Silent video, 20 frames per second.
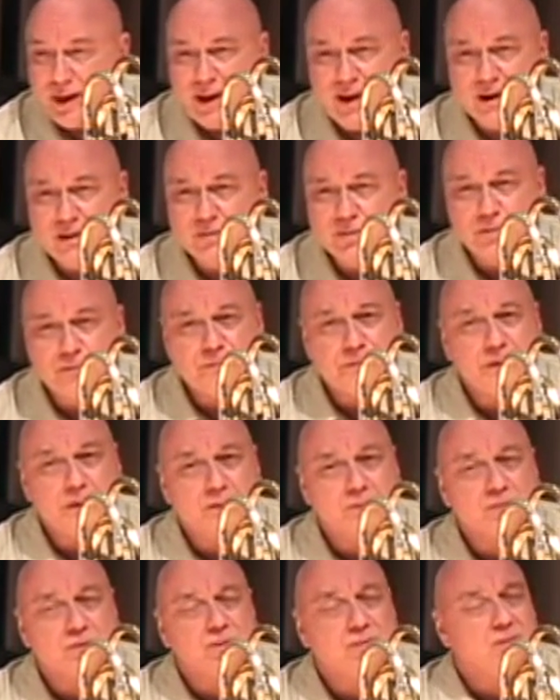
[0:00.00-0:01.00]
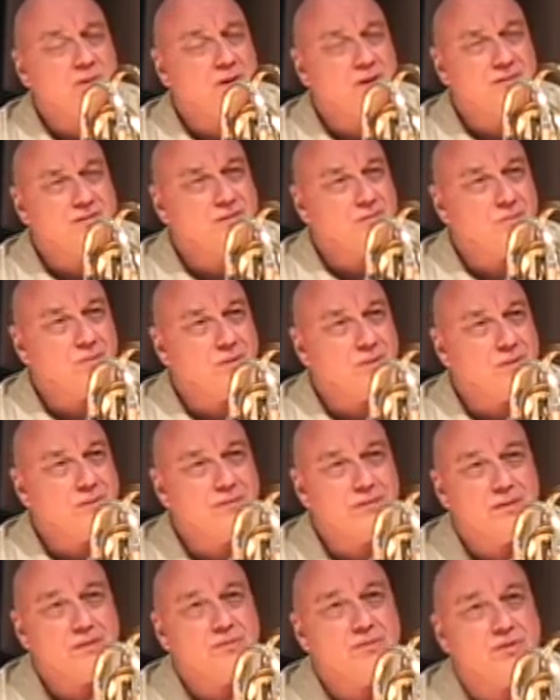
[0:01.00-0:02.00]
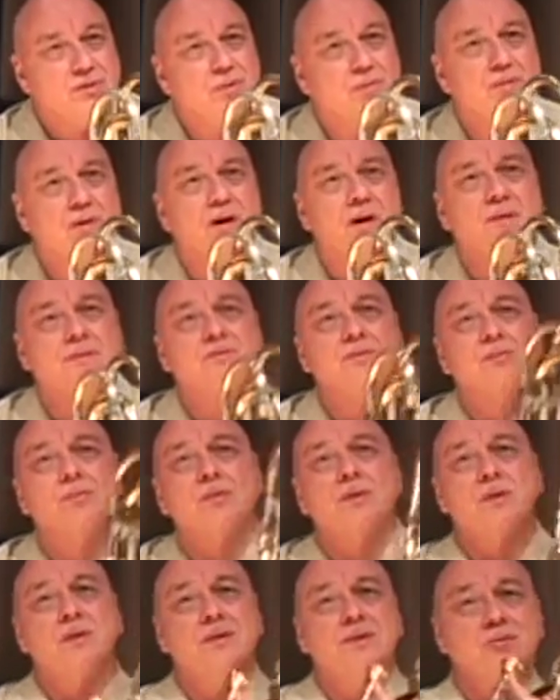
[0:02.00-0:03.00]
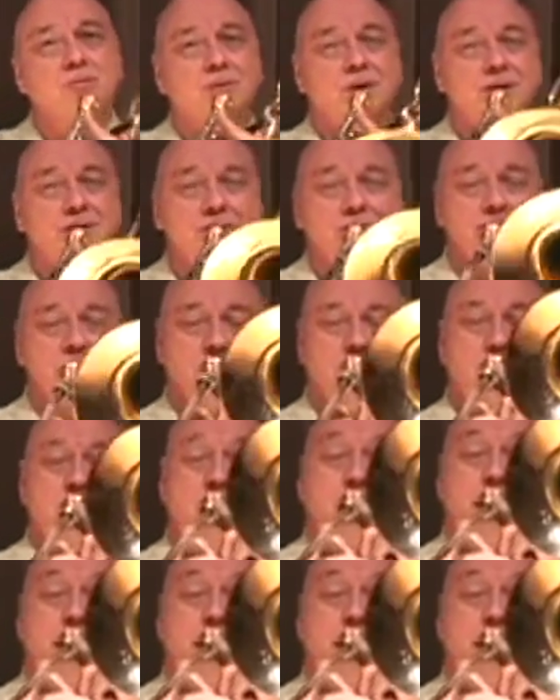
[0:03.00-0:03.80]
it just felt so comfortable. It feels so comfortable in this register.